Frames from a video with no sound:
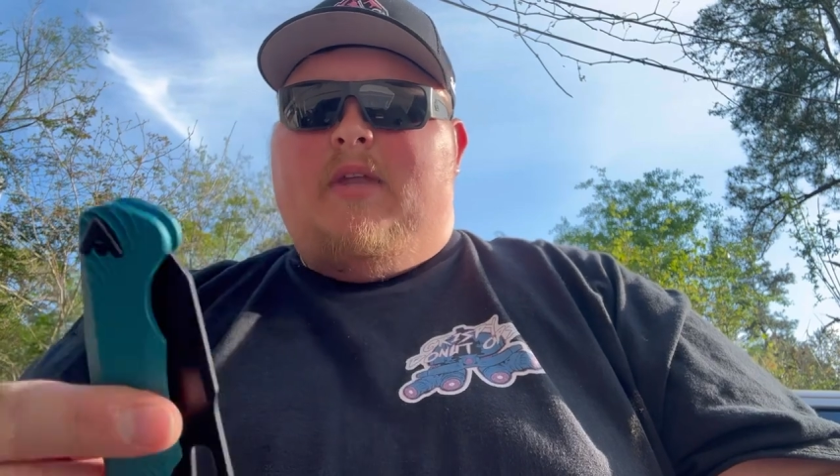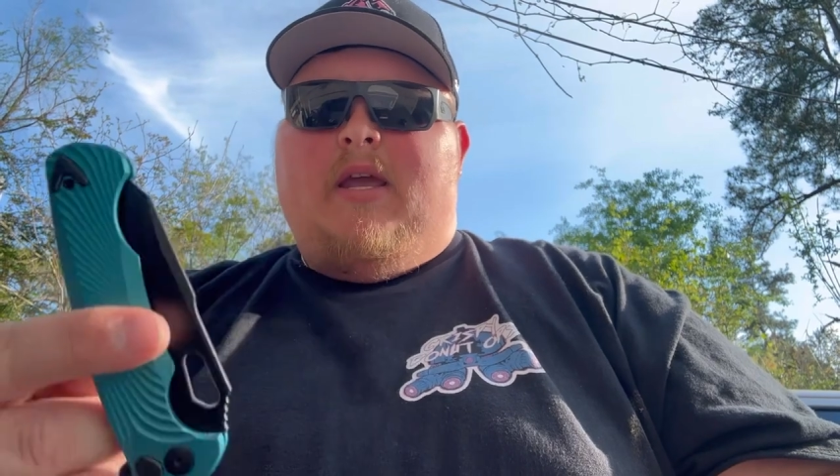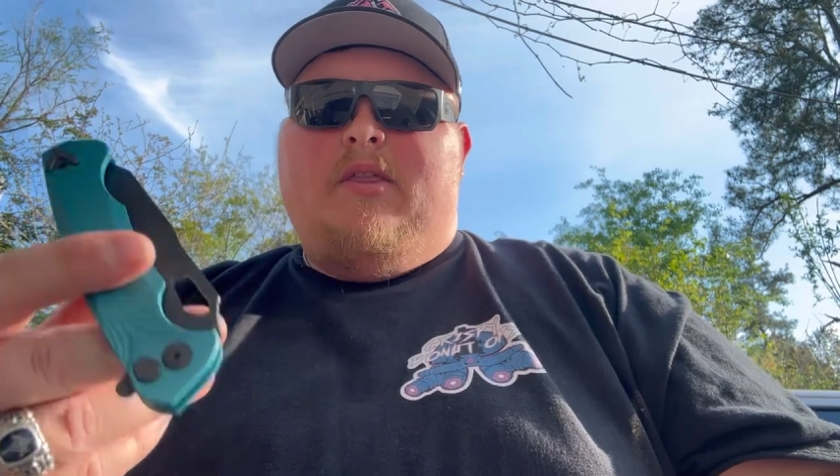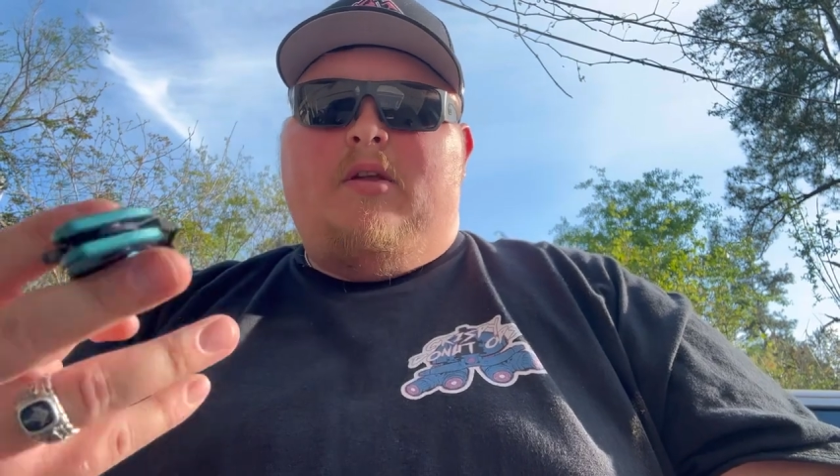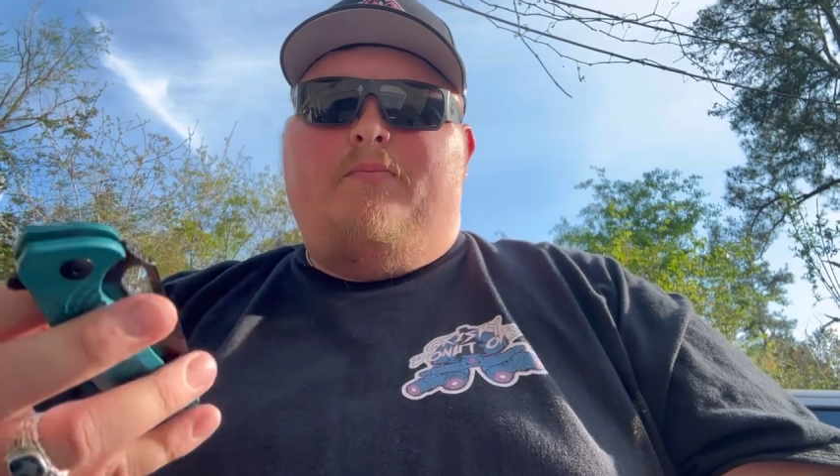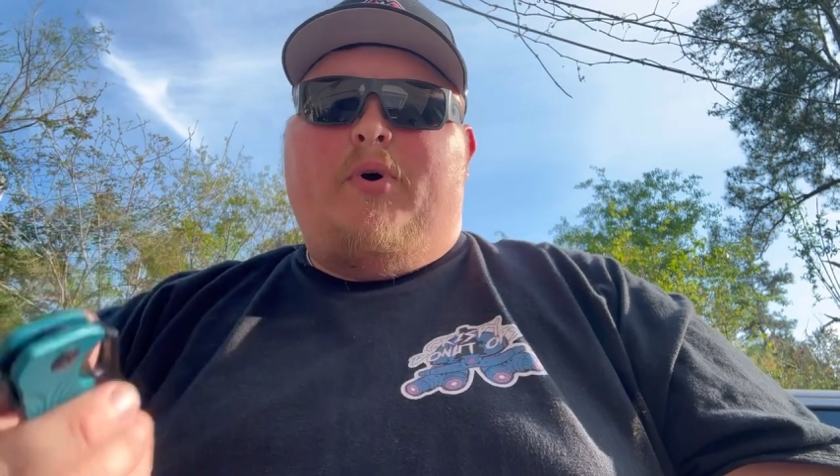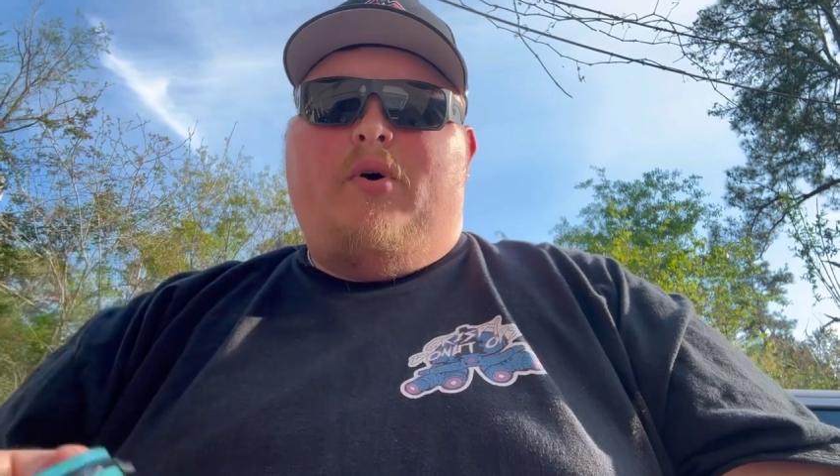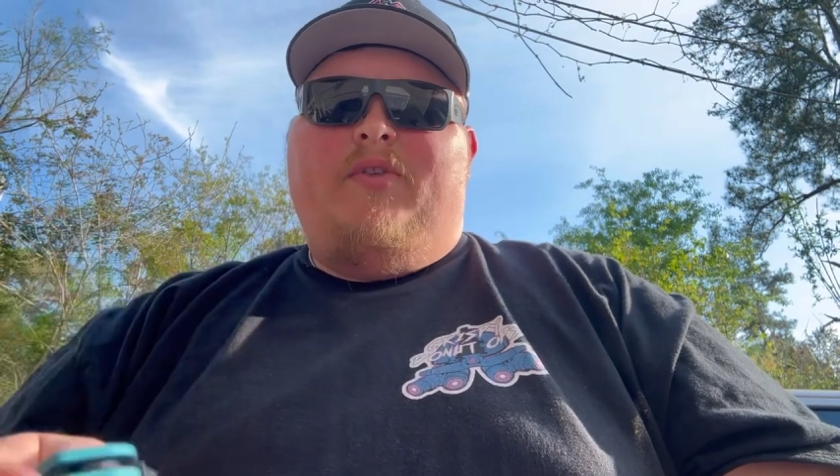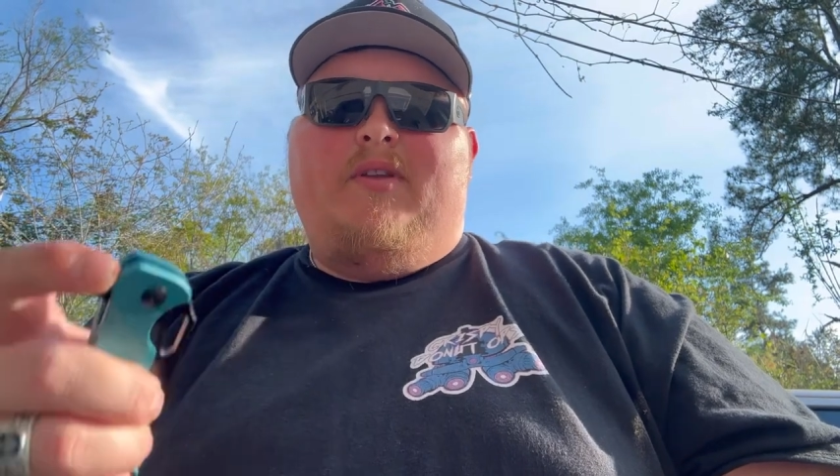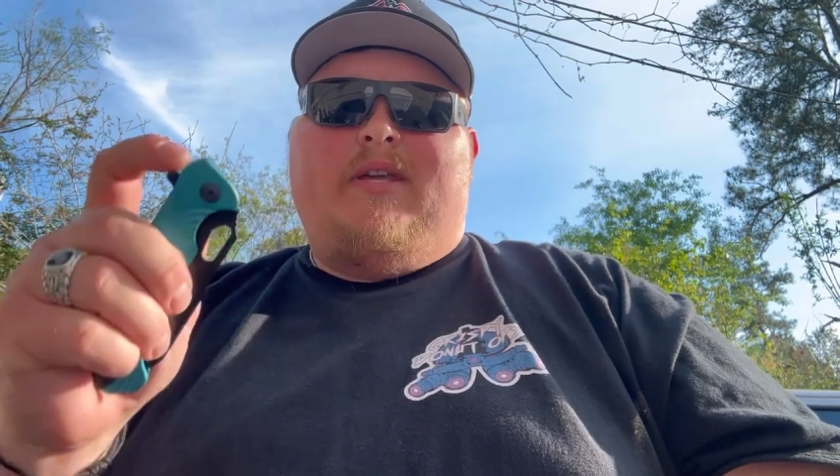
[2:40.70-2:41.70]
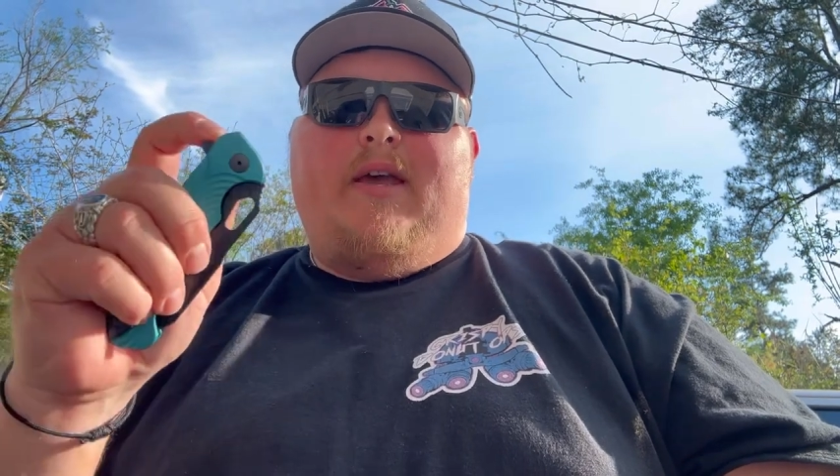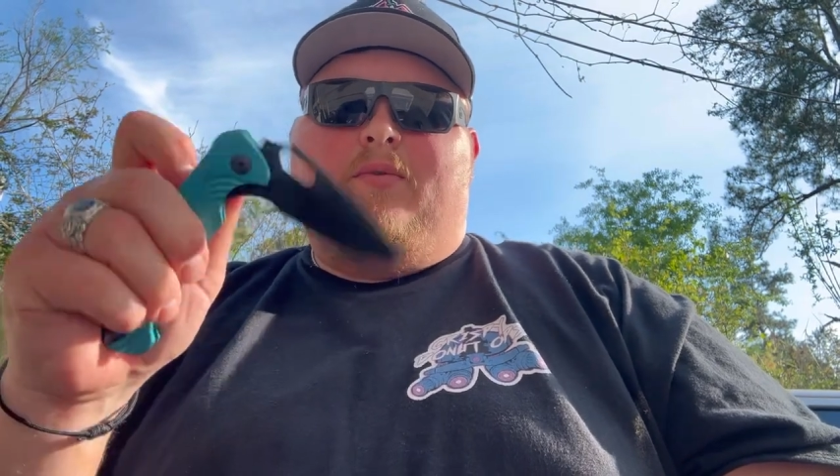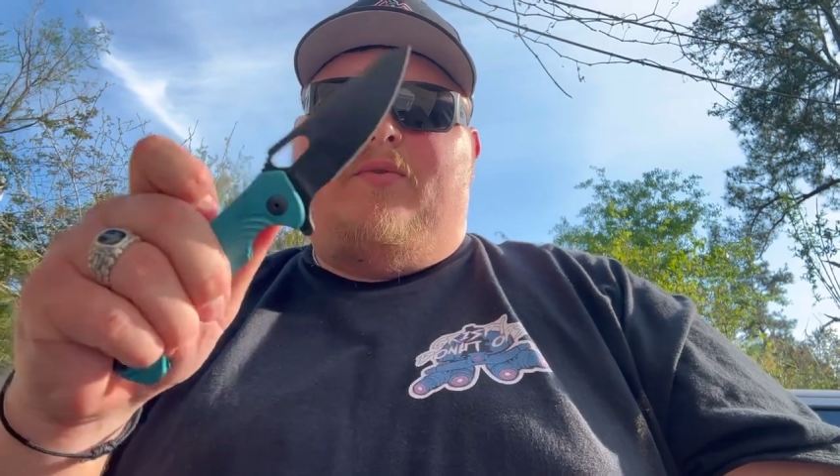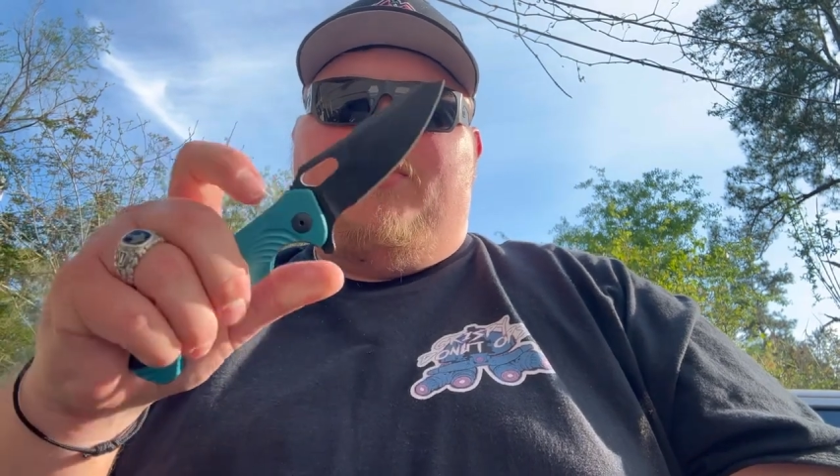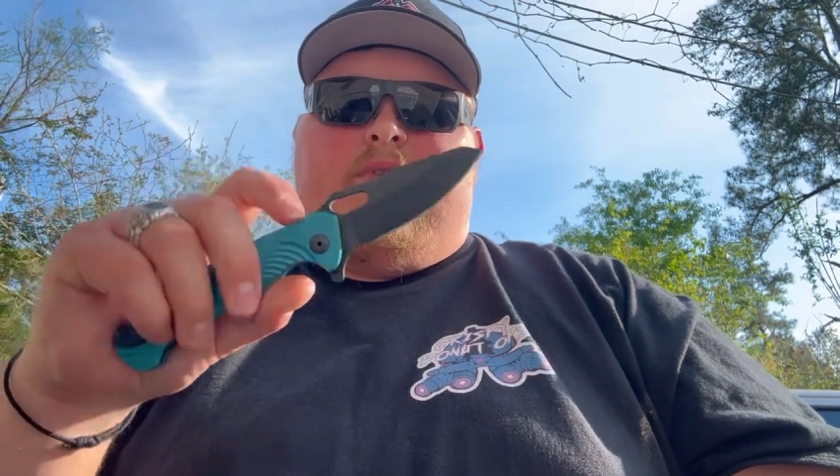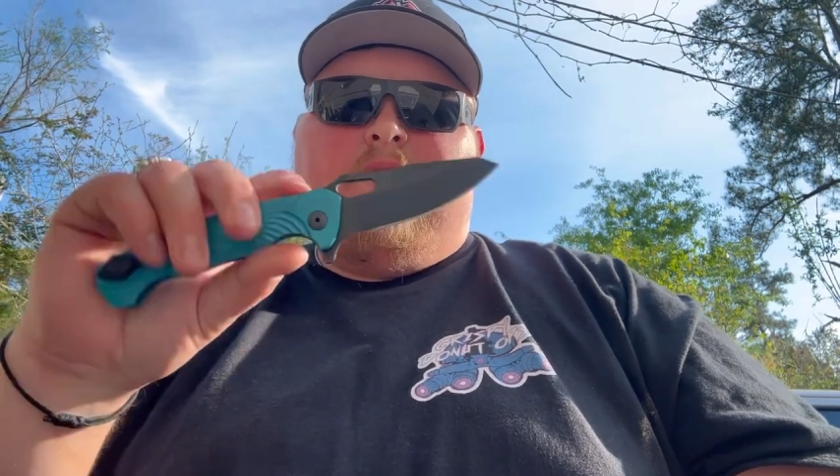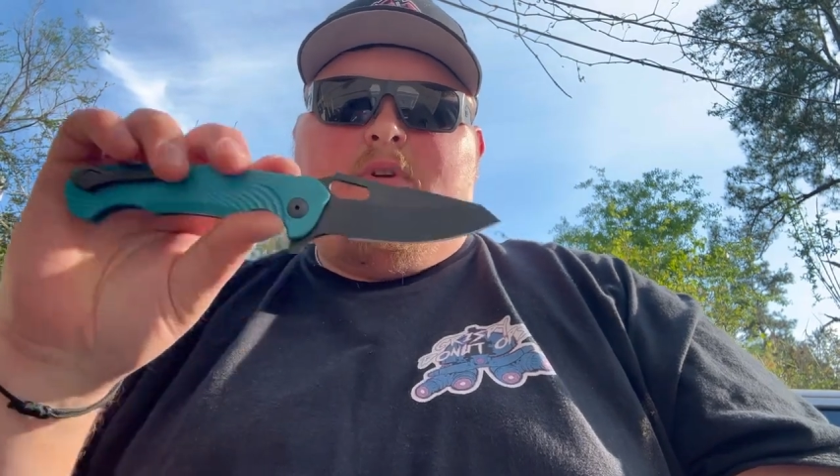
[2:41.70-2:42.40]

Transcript: and they're both integrals